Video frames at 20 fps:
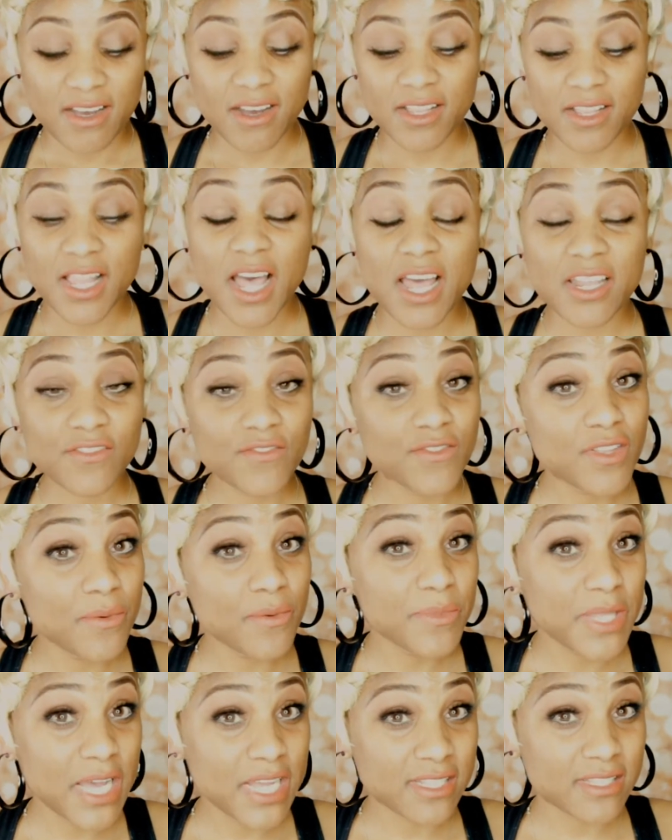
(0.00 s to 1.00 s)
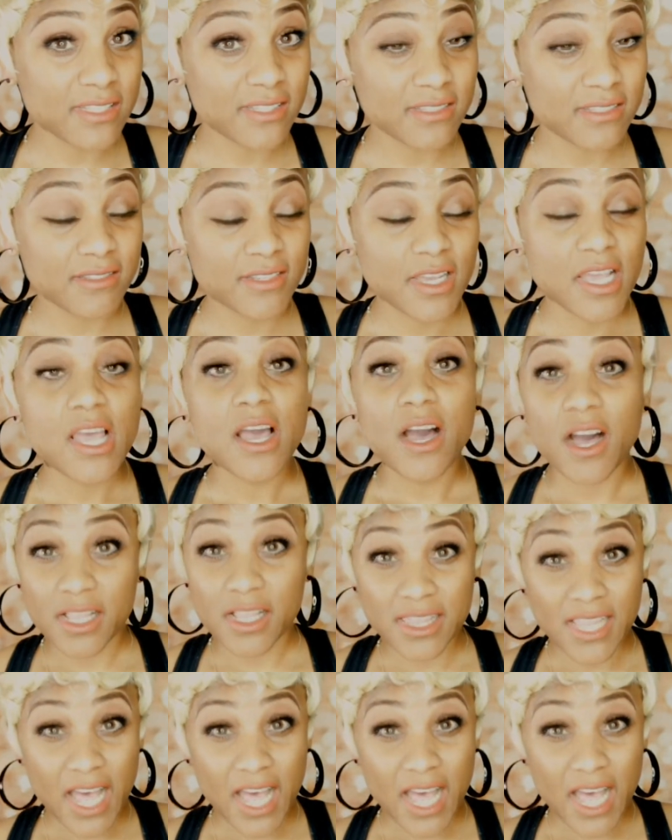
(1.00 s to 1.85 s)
a lot of them that a